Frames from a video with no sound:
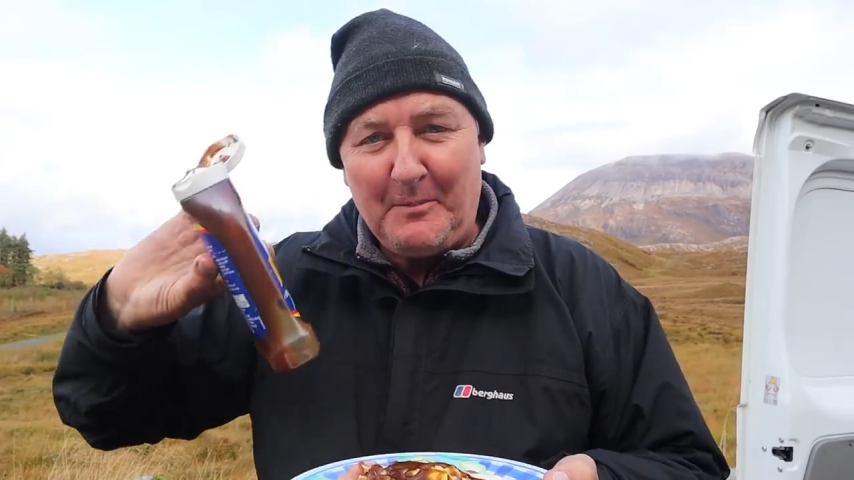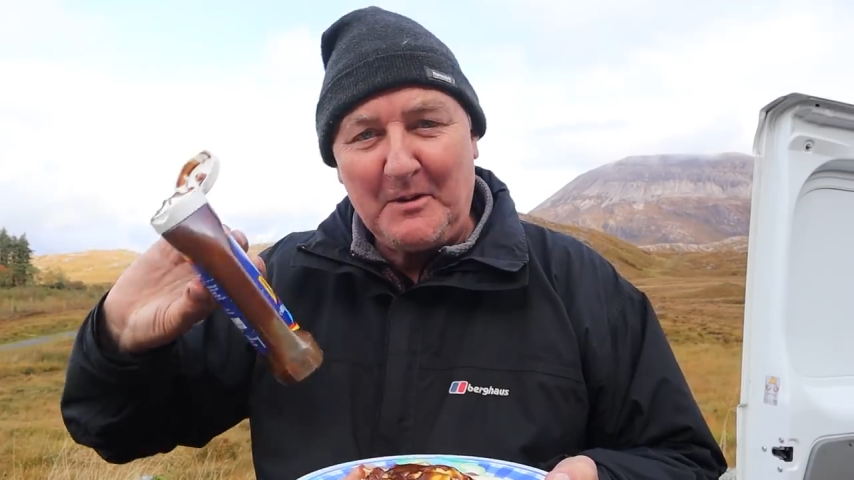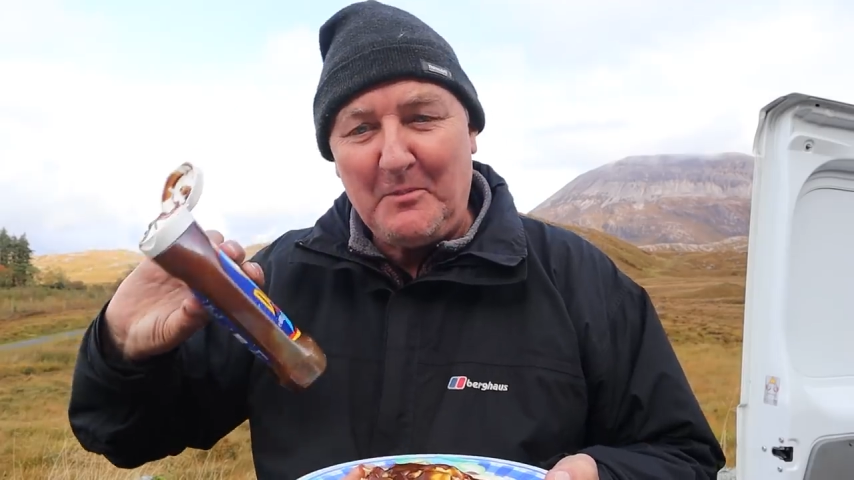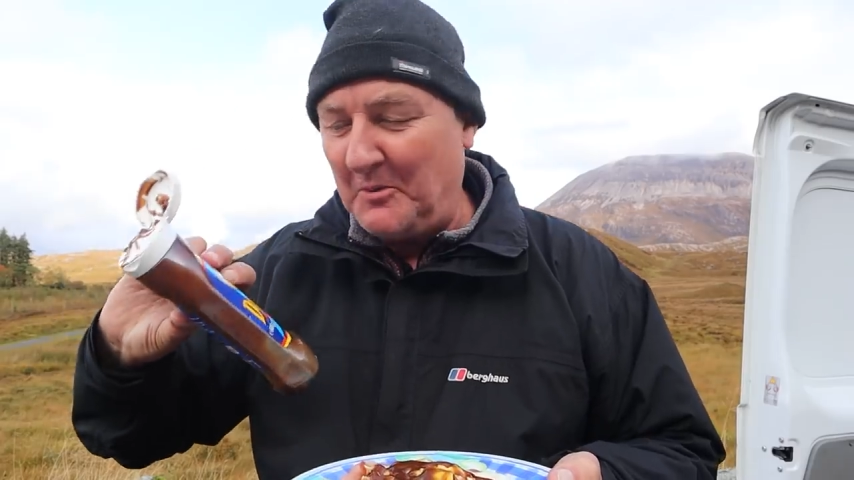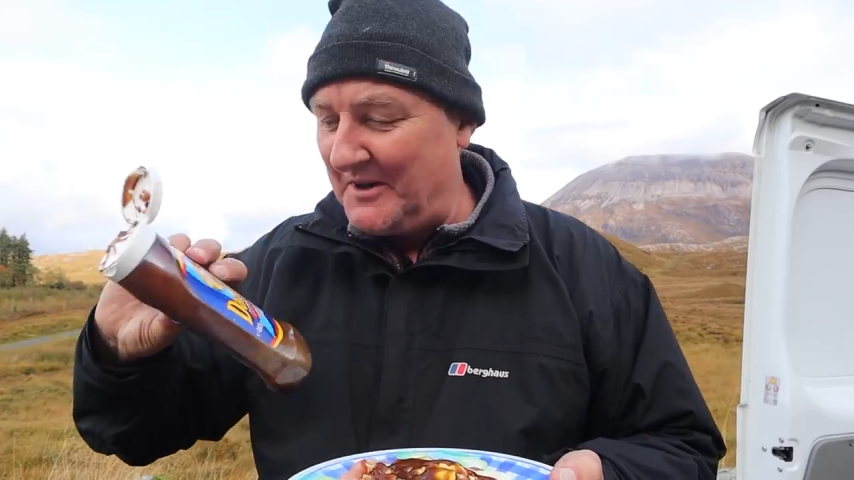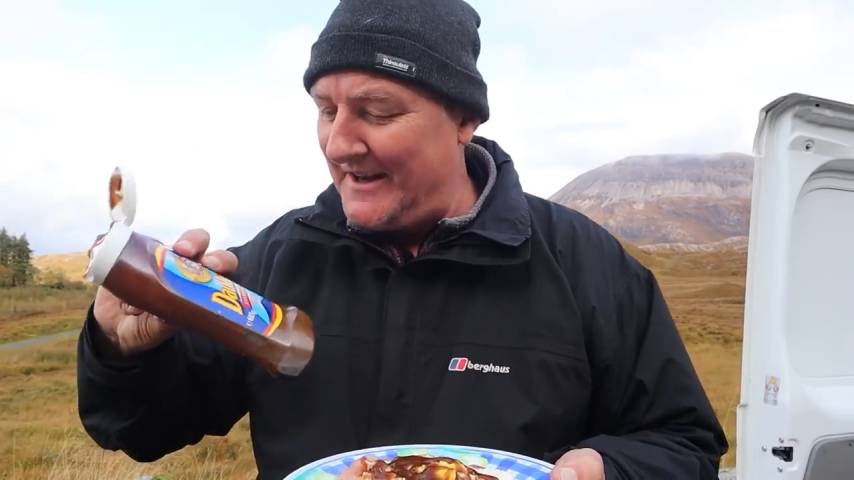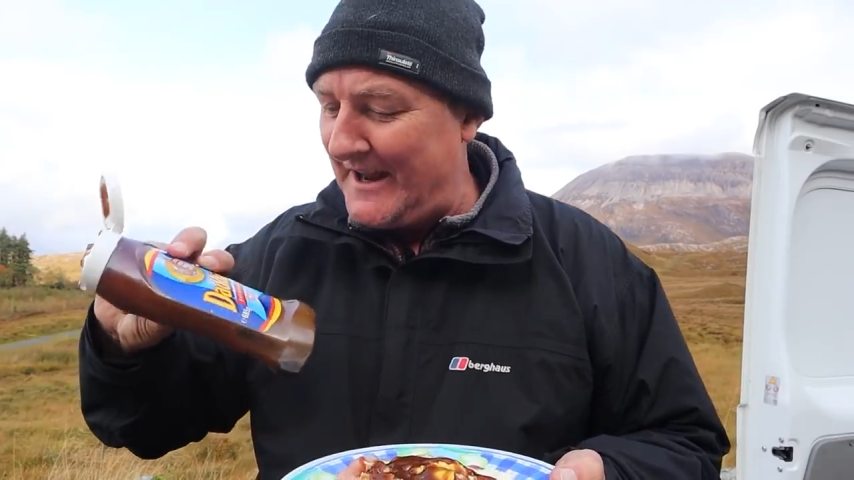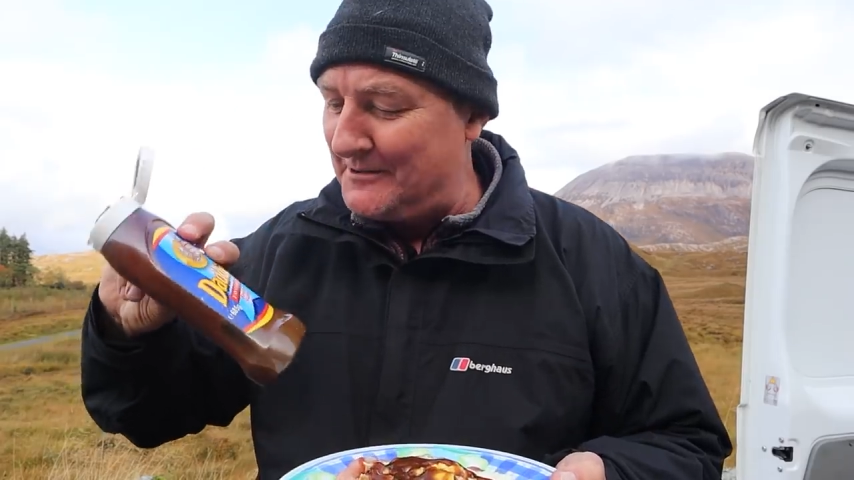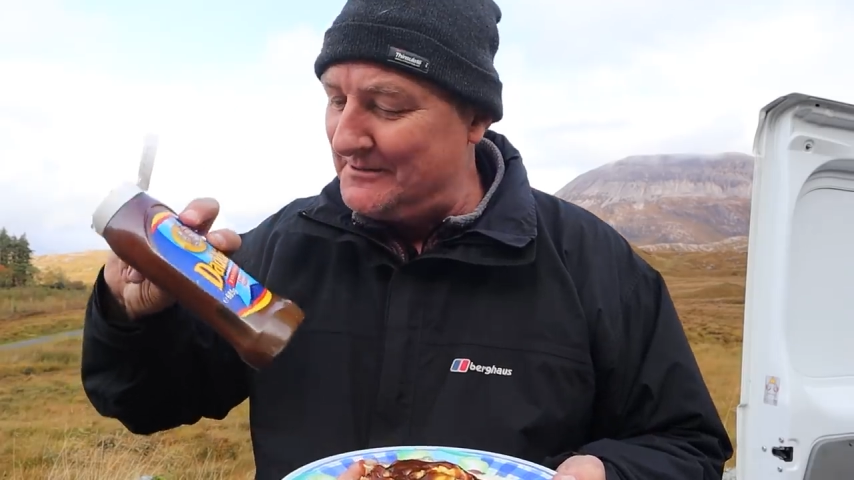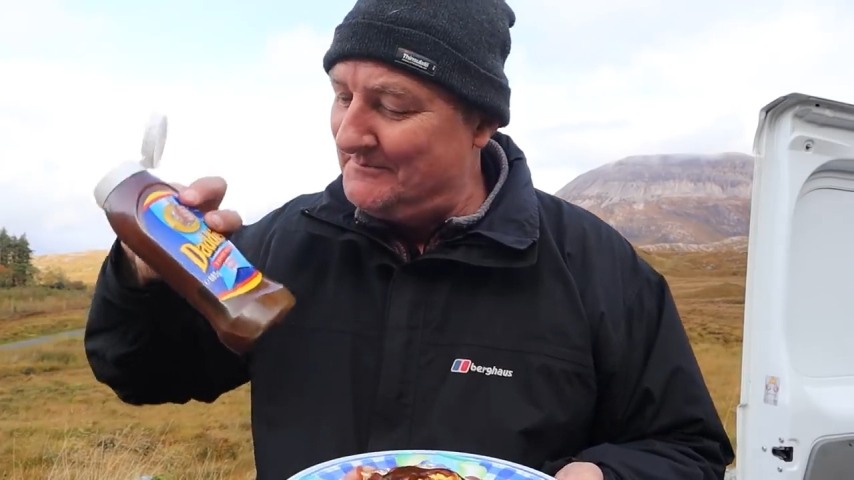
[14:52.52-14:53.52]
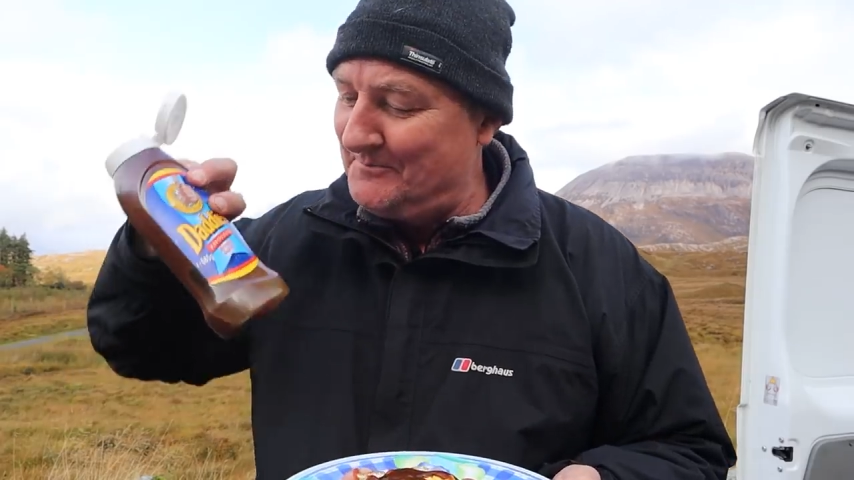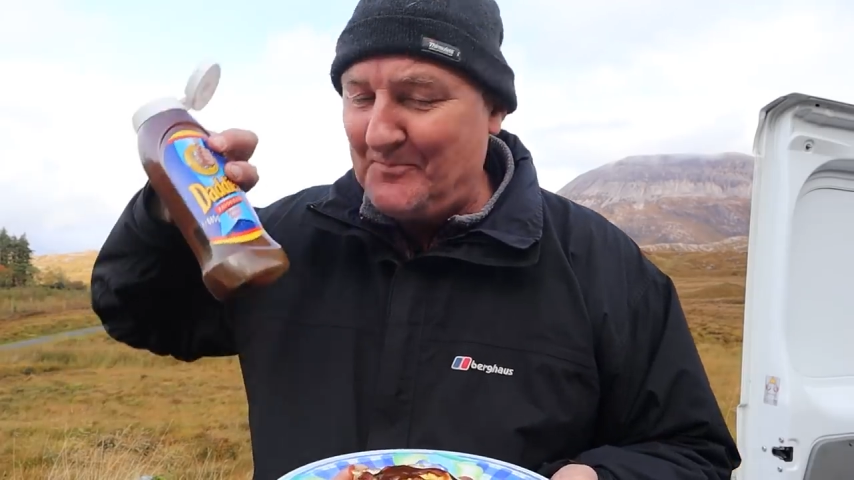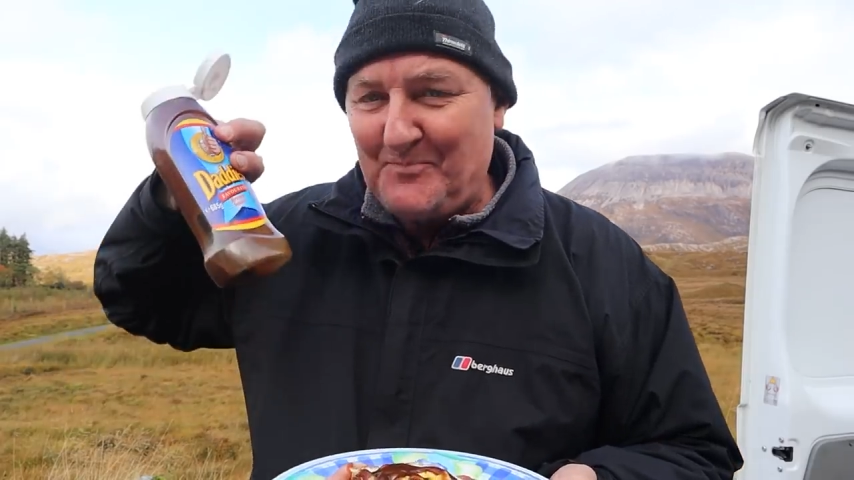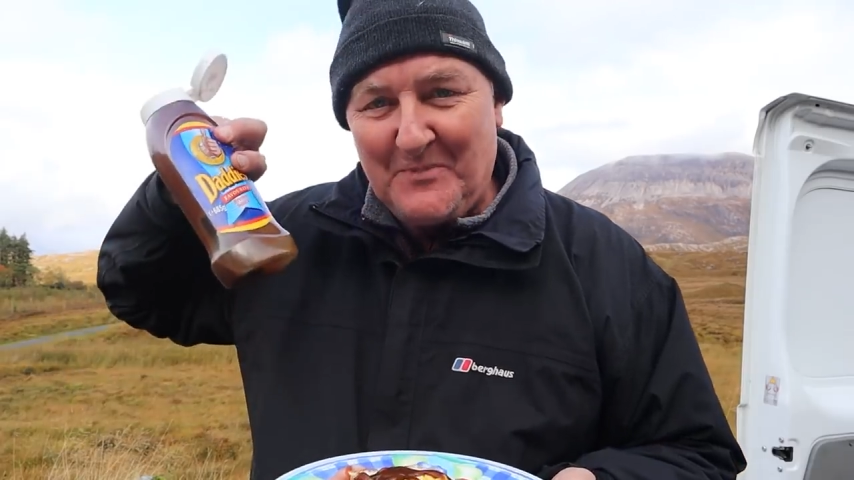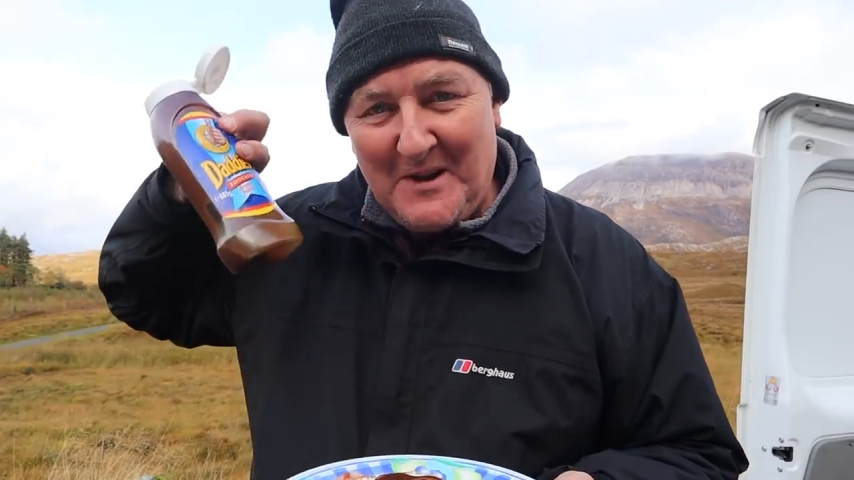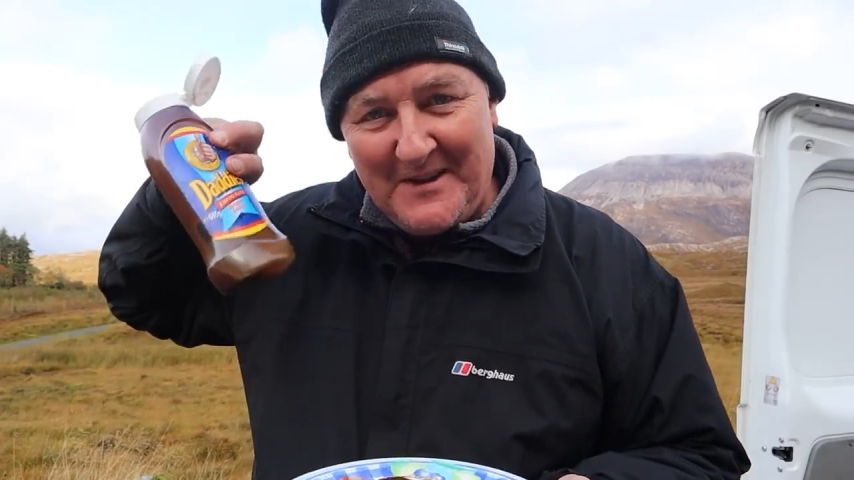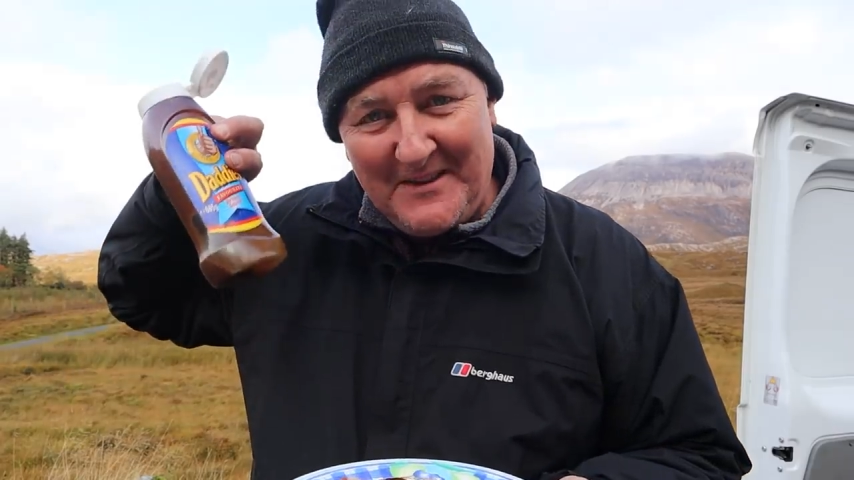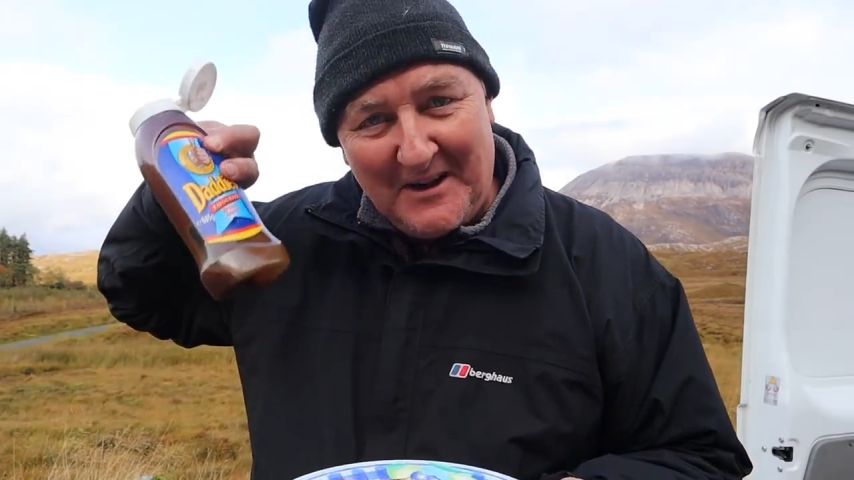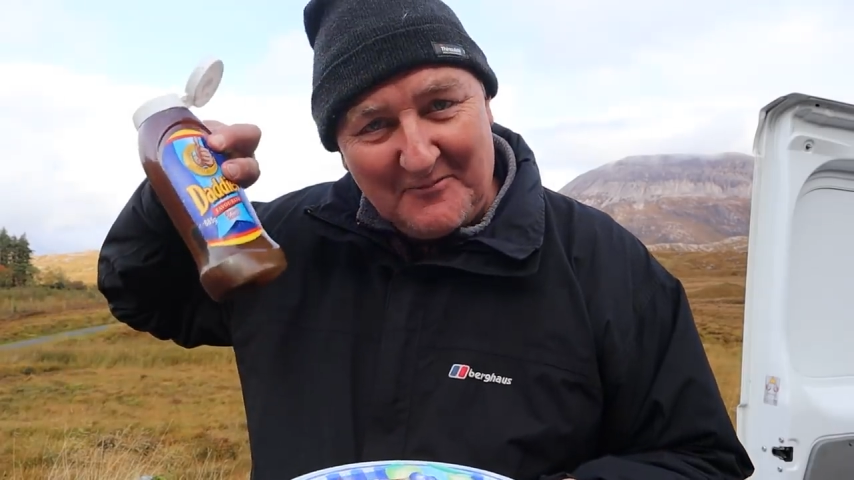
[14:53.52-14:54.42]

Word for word: people are moaning now that